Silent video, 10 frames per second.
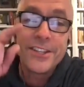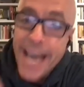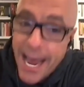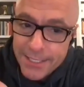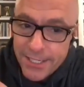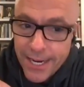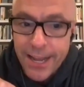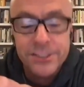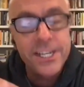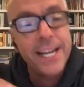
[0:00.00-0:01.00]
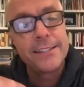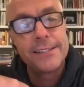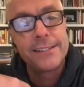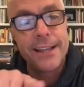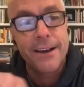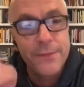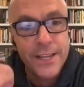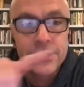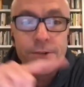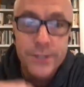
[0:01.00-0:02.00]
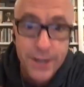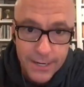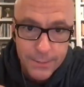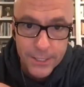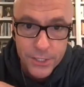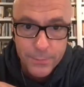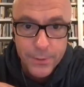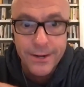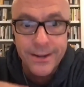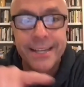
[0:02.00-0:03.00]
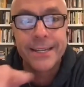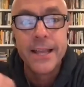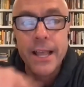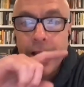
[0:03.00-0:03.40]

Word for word: you got to check out Janice's stuff because you were talking about your book and